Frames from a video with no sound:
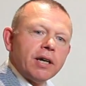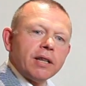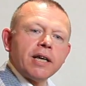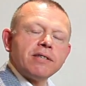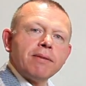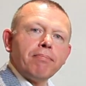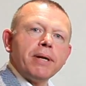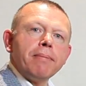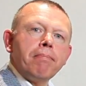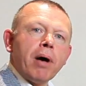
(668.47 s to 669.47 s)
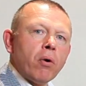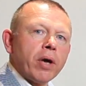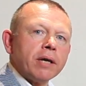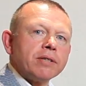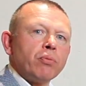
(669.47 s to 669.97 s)
they're simply
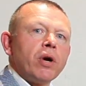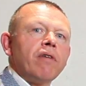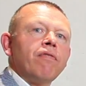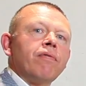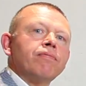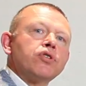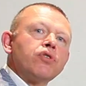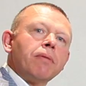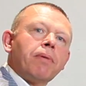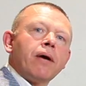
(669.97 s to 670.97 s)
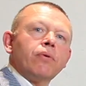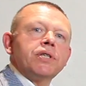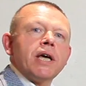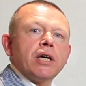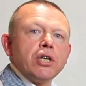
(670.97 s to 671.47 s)
bowings, where a string player would
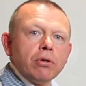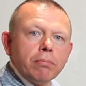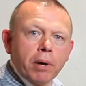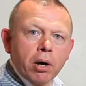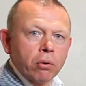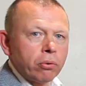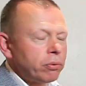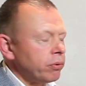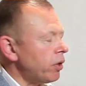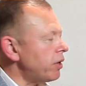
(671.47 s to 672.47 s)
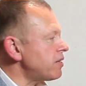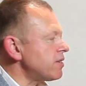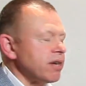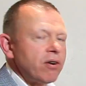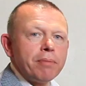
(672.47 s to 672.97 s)
take a new bow, not
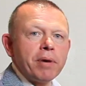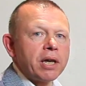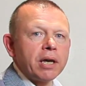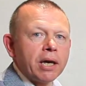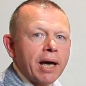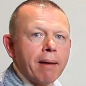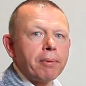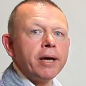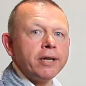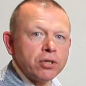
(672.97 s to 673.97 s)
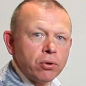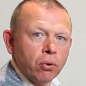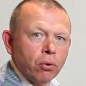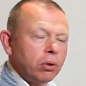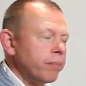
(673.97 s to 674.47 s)
necessarily making a gap at all.